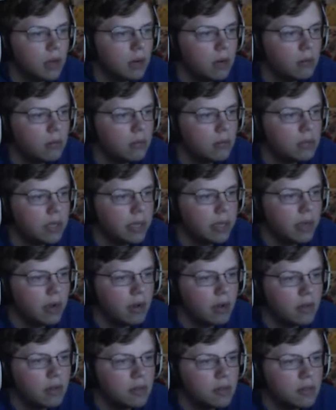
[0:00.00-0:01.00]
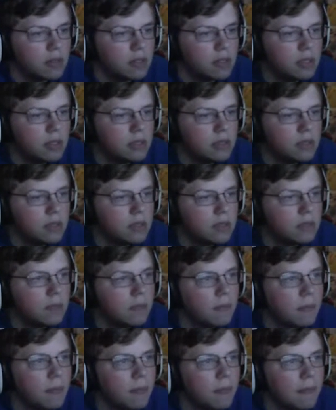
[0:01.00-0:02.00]
Alright, we'll take care of those. Easy.
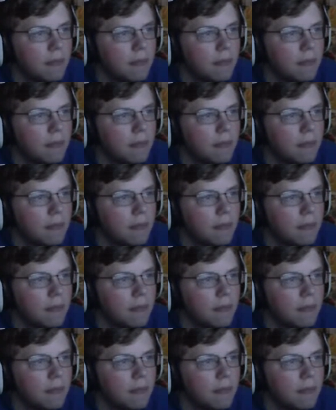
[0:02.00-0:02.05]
